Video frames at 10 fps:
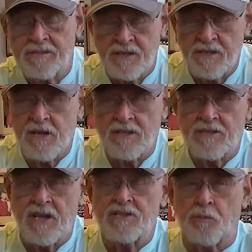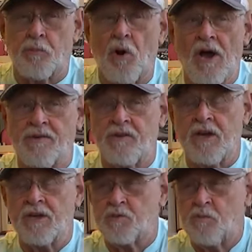It's like I say, it's a
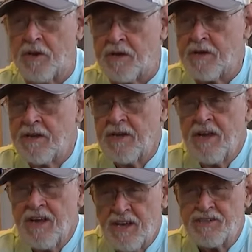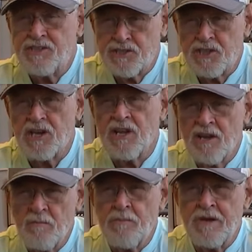process, but it's just a
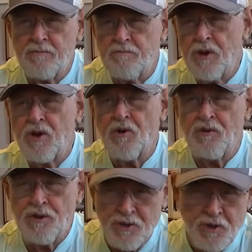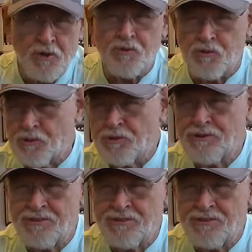little bit bigger than usual.